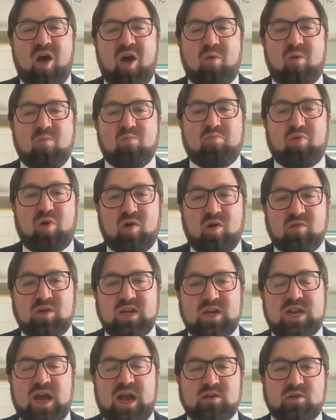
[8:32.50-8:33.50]

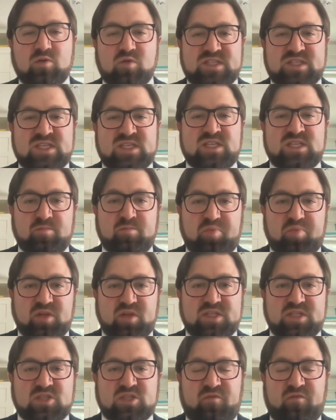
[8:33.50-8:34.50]
Broken down to its
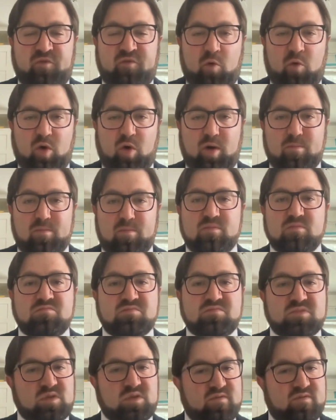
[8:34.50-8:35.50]
simplest form,
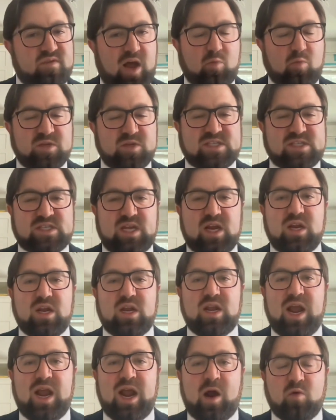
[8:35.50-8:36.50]
sort of
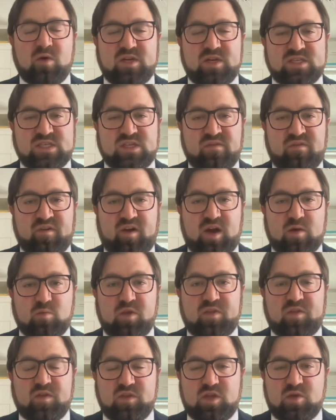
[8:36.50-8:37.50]
notwithstanding how it is
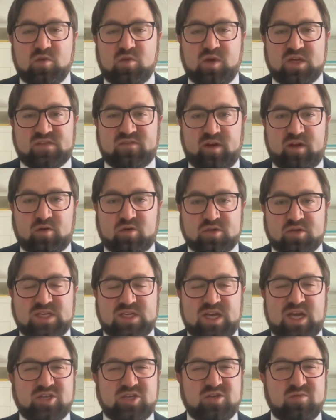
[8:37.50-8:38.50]
defined within the U.S. federal
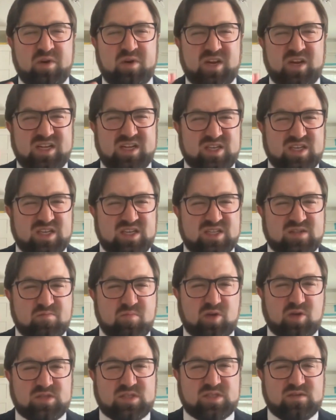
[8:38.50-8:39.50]
statute, but in
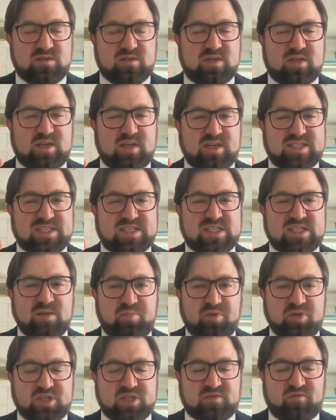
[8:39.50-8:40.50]
its
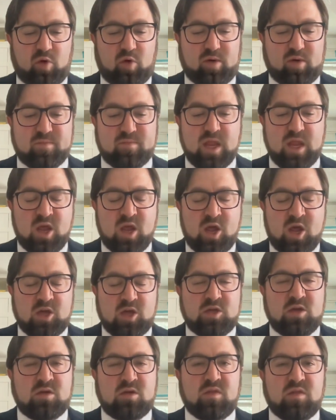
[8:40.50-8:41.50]
simplest form,
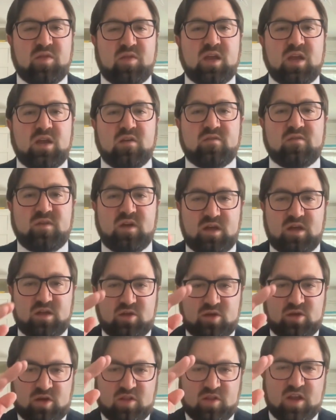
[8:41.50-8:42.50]
you can think of
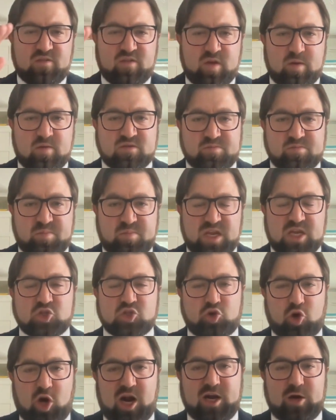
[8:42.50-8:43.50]
it as being a
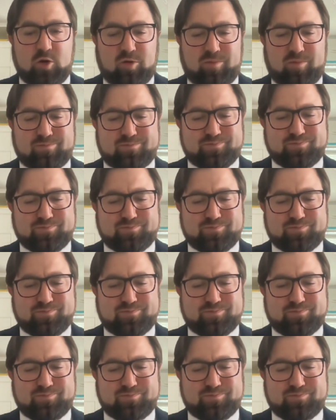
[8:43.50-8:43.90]
triangle.